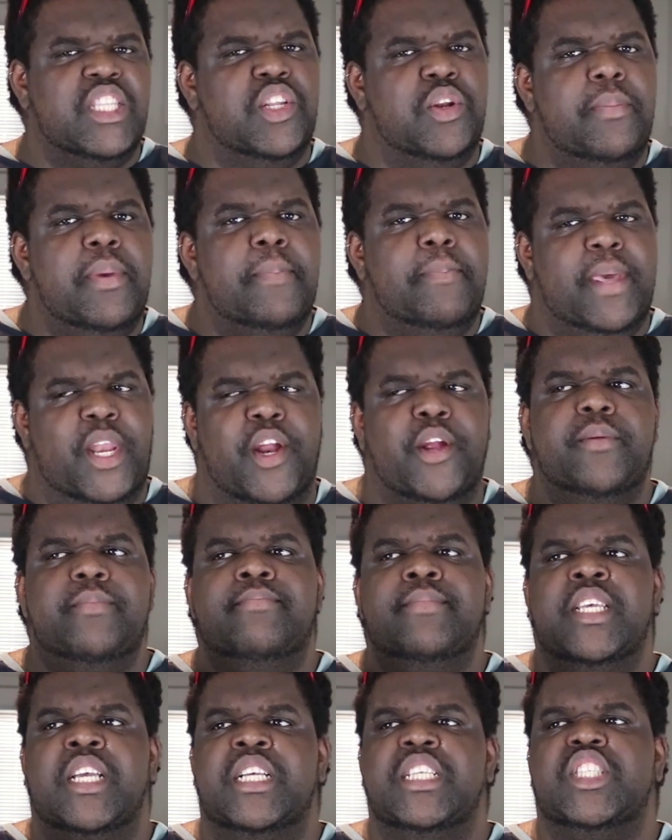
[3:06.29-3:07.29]
a little bit
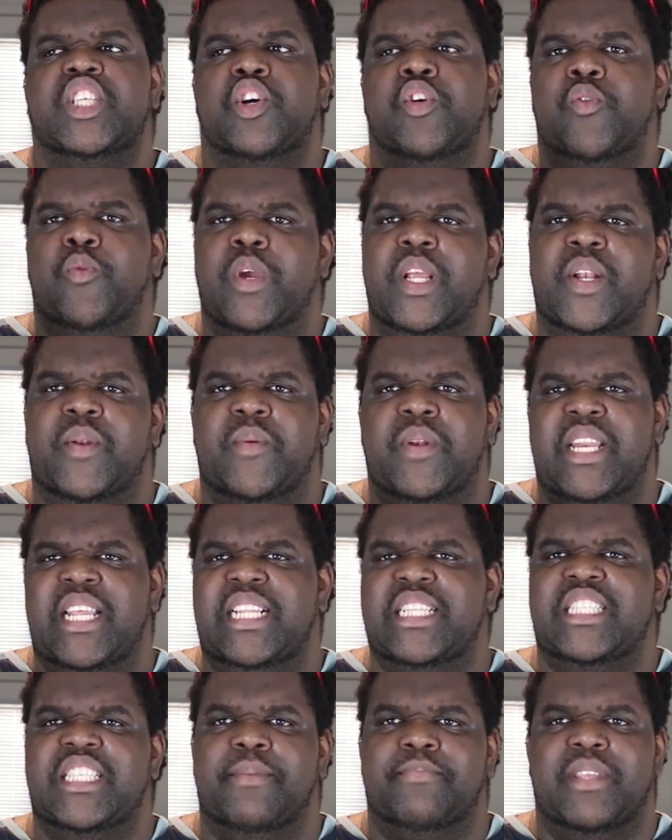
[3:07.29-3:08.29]
bitter, so we
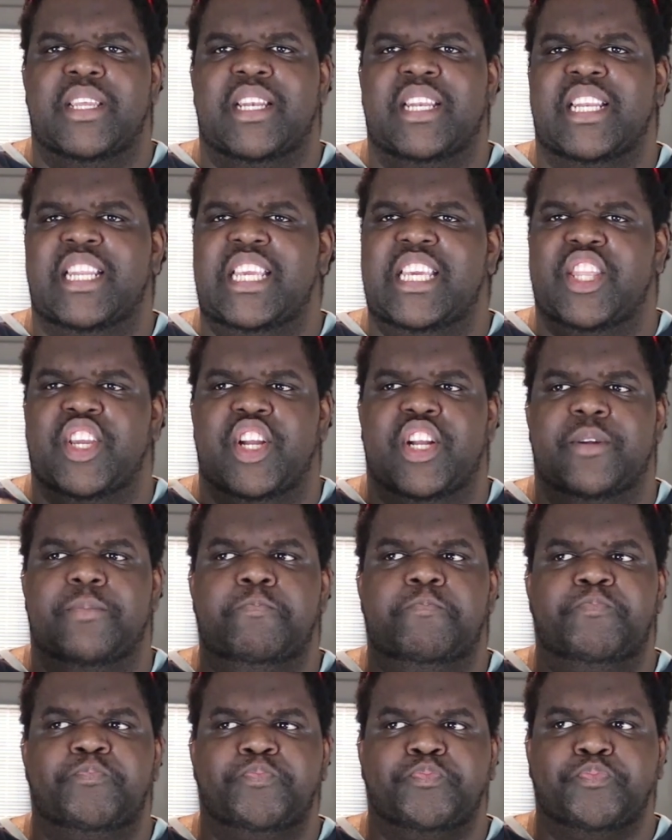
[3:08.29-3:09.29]
need something to
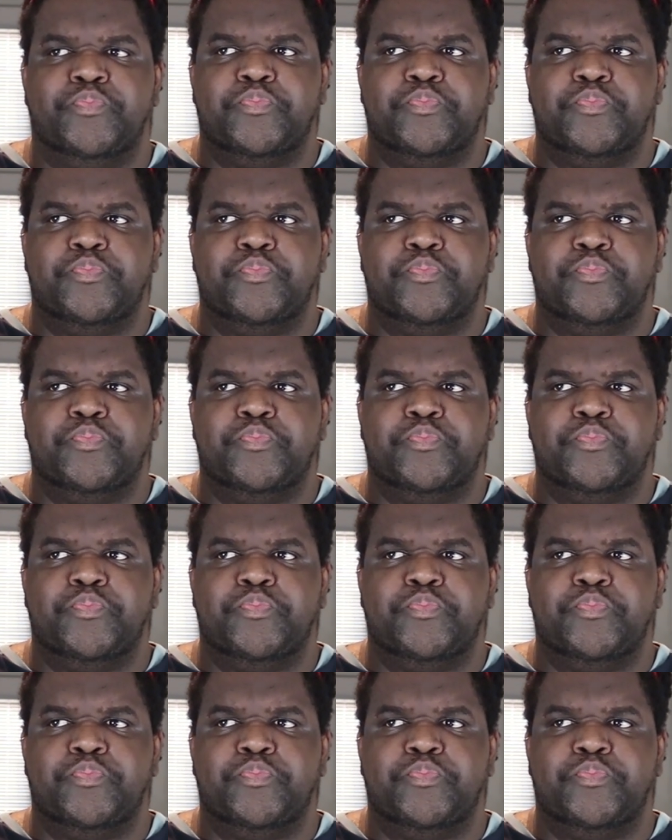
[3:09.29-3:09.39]
either